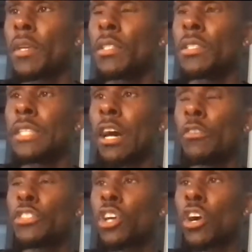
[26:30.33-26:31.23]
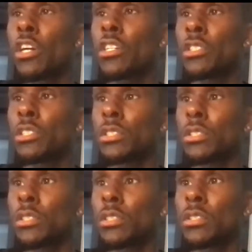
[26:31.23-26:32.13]
Self-starters,
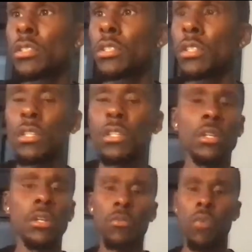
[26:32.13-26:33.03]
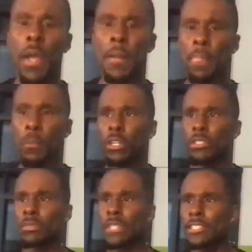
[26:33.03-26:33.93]
right? What are
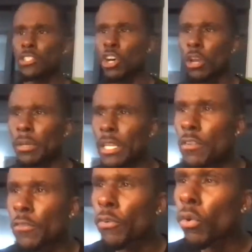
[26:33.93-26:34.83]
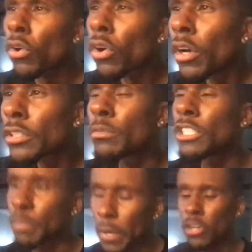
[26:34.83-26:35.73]
some things that y'all are believing for? Some
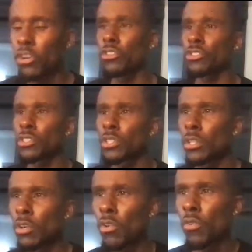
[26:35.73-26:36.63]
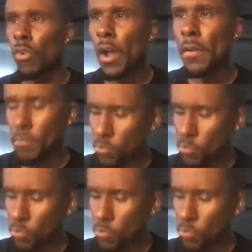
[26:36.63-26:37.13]
speakers, right?